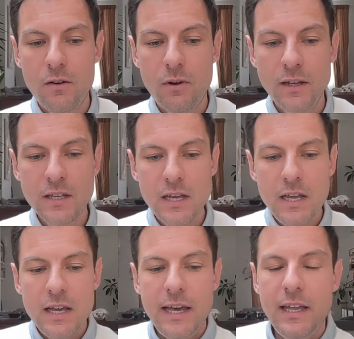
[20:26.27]
right?
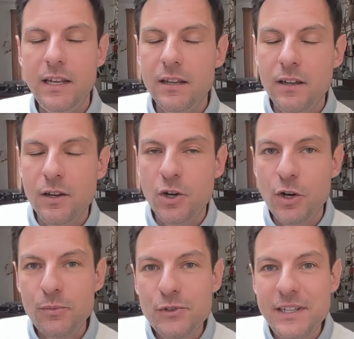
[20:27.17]
And
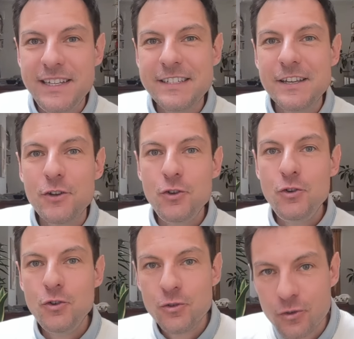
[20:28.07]
obviously it's
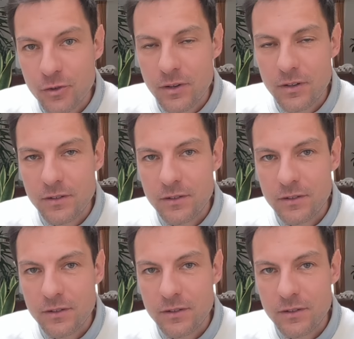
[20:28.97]
your